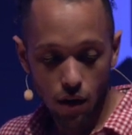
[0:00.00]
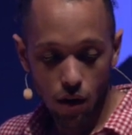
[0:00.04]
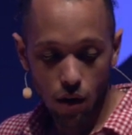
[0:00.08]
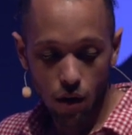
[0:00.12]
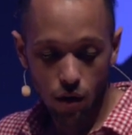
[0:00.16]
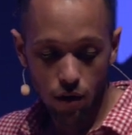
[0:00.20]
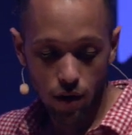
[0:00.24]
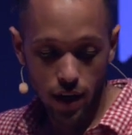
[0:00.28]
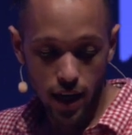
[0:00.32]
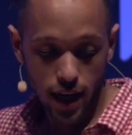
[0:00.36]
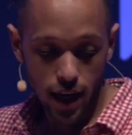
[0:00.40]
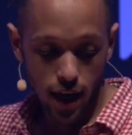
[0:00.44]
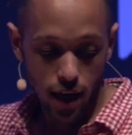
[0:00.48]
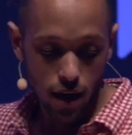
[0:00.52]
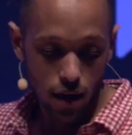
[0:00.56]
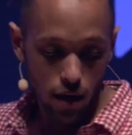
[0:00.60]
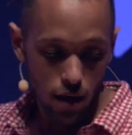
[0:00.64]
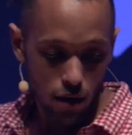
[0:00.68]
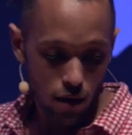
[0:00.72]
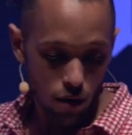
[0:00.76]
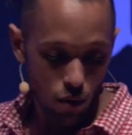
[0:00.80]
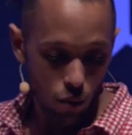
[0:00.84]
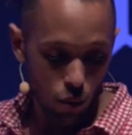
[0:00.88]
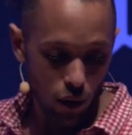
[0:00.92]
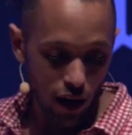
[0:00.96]
Over
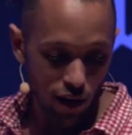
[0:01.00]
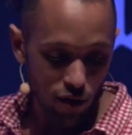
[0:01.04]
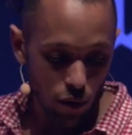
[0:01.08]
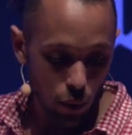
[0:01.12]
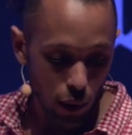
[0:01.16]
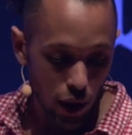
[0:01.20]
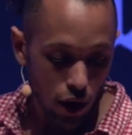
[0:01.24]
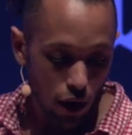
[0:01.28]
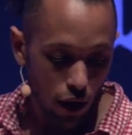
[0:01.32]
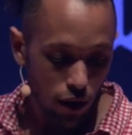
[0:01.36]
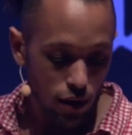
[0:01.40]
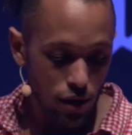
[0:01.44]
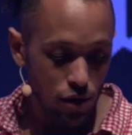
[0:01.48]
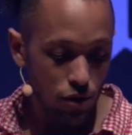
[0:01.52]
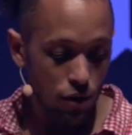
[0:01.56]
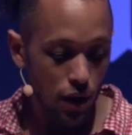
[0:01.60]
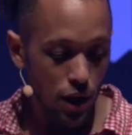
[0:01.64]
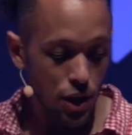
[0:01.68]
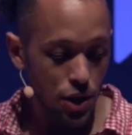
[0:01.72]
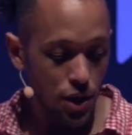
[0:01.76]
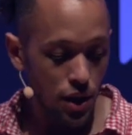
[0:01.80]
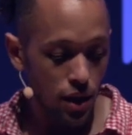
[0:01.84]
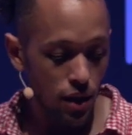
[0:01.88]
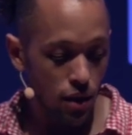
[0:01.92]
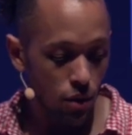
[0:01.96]
here, whenever we call this
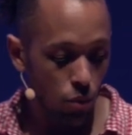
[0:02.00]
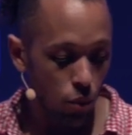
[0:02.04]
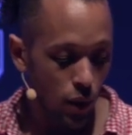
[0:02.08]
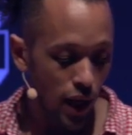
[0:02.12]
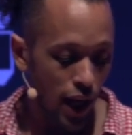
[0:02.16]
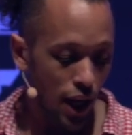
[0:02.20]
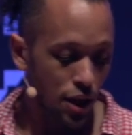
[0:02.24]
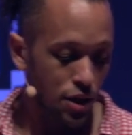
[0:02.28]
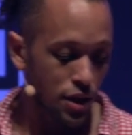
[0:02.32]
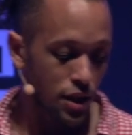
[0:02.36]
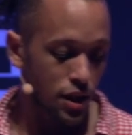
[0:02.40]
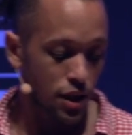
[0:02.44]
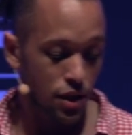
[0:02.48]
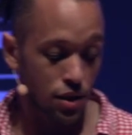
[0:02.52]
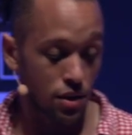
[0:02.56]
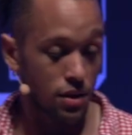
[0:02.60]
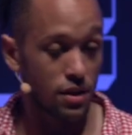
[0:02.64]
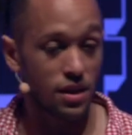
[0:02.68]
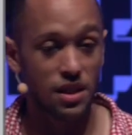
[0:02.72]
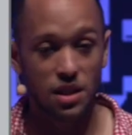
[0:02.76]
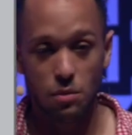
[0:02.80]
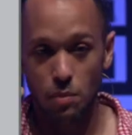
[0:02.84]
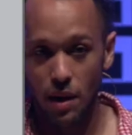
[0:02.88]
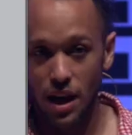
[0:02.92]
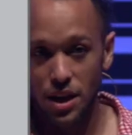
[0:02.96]
function, we actually just
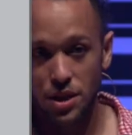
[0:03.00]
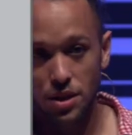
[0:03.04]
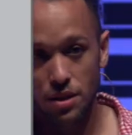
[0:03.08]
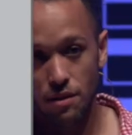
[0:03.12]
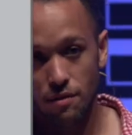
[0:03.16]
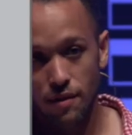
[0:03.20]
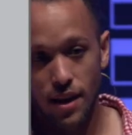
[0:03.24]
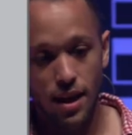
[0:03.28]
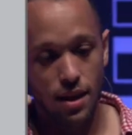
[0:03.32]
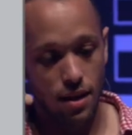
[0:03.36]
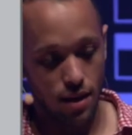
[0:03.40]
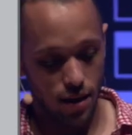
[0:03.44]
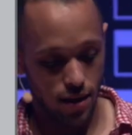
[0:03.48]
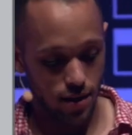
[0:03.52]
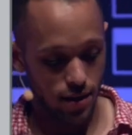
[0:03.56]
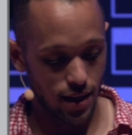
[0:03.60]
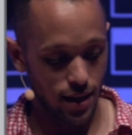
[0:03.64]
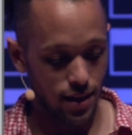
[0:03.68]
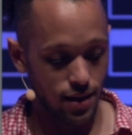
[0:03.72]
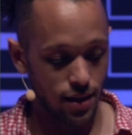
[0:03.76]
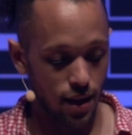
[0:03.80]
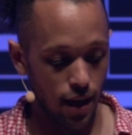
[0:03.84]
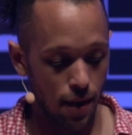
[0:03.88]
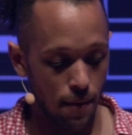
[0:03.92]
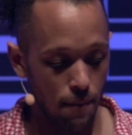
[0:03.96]
dispatch an event, as I
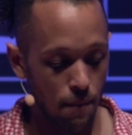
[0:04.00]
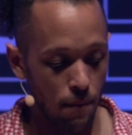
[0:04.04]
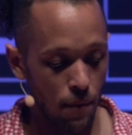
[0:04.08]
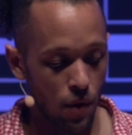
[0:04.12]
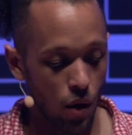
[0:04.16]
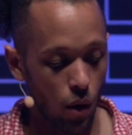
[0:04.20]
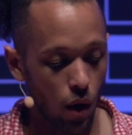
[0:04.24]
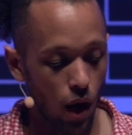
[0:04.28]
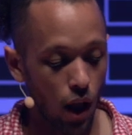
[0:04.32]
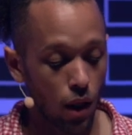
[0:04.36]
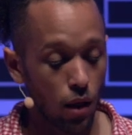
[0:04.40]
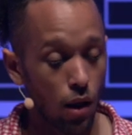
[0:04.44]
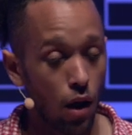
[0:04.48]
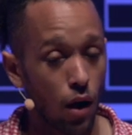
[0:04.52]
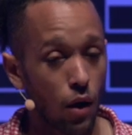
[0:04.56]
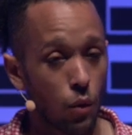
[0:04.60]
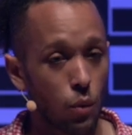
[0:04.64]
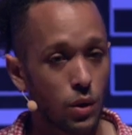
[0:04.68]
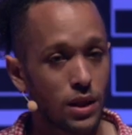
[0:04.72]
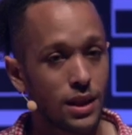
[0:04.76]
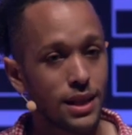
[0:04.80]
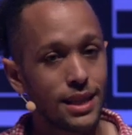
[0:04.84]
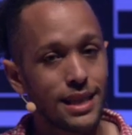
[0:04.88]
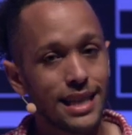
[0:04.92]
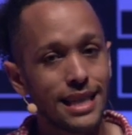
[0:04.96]
said, along
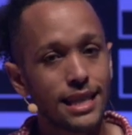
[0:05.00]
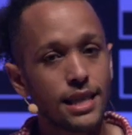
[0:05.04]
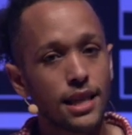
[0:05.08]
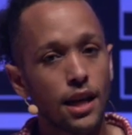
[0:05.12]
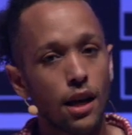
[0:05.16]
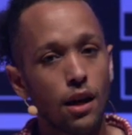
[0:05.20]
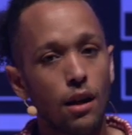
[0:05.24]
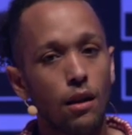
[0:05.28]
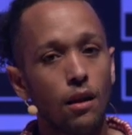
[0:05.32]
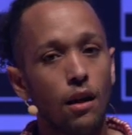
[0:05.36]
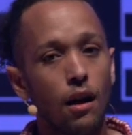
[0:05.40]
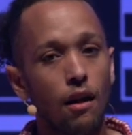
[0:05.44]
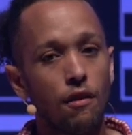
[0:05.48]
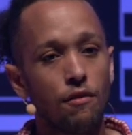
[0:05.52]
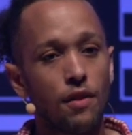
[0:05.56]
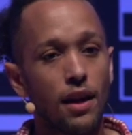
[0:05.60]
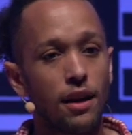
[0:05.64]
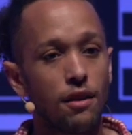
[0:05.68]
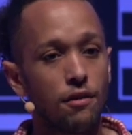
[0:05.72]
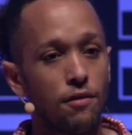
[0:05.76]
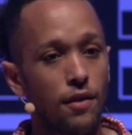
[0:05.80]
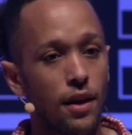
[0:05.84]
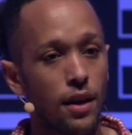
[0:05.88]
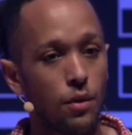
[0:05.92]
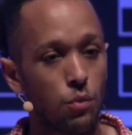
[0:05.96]
with the detail of that
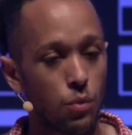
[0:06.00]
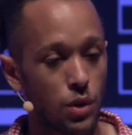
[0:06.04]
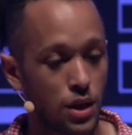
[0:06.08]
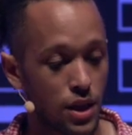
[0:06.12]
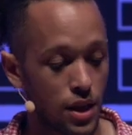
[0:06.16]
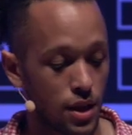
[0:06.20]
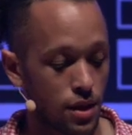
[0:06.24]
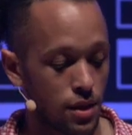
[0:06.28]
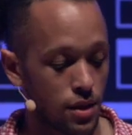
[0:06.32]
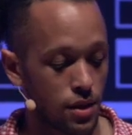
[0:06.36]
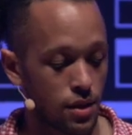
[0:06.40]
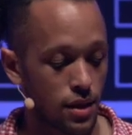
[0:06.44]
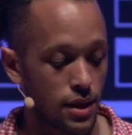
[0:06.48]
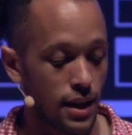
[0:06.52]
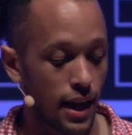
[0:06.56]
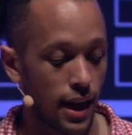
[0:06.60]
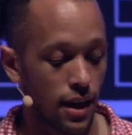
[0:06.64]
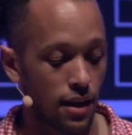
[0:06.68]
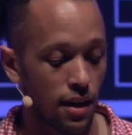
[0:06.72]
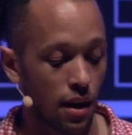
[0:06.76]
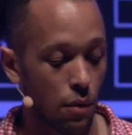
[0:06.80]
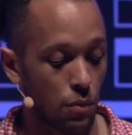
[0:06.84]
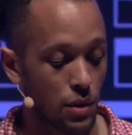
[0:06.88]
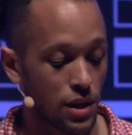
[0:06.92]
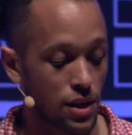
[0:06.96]
event, which is the
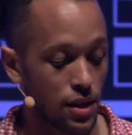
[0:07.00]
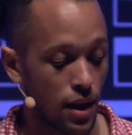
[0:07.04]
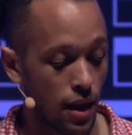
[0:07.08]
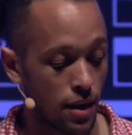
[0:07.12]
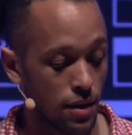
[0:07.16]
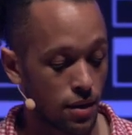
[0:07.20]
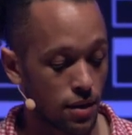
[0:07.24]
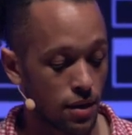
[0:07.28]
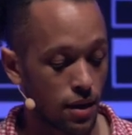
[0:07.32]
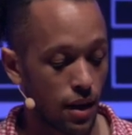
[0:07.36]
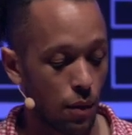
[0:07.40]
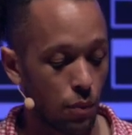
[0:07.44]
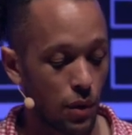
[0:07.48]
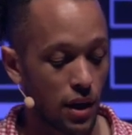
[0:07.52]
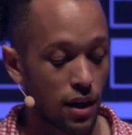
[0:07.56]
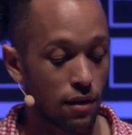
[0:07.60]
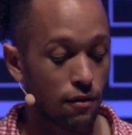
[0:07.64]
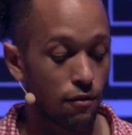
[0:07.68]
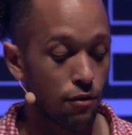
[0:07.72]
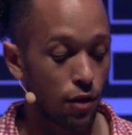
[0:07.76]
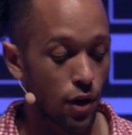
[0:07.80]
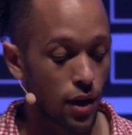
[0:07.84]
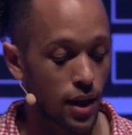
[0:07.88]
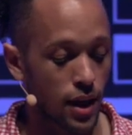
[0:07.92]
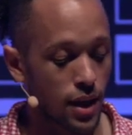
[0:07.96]
data that we sent. And we
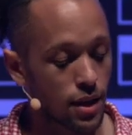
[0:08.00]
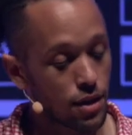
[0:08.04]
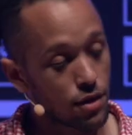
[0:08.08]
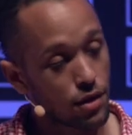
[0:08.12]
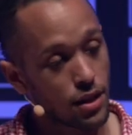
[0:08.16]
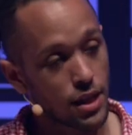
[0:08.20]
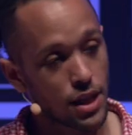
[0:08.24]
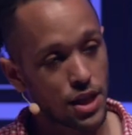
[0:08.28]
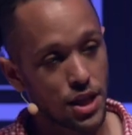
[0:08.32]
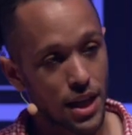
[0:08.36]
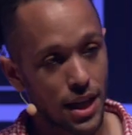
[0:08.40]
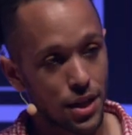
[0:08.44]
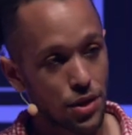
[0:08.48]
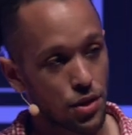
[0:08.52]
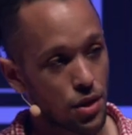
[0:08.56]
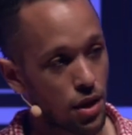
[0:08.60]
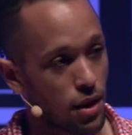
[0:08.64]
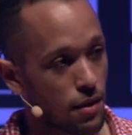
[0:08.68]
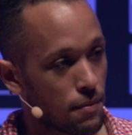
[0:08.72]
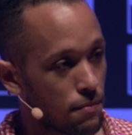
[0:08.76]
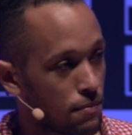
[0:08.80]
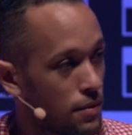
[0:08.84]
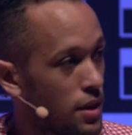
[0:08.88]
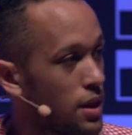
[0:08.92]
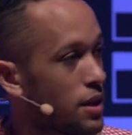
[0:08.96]
convert it to
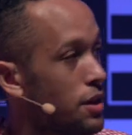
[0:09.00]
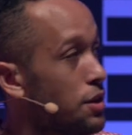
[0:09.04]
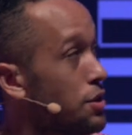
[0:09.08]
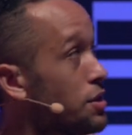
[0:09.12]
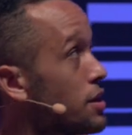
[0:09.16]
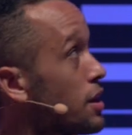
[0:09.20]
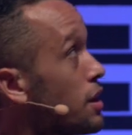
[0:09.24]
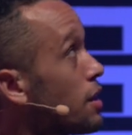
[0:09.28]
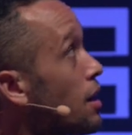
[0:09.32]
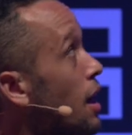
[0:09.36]
JSON using a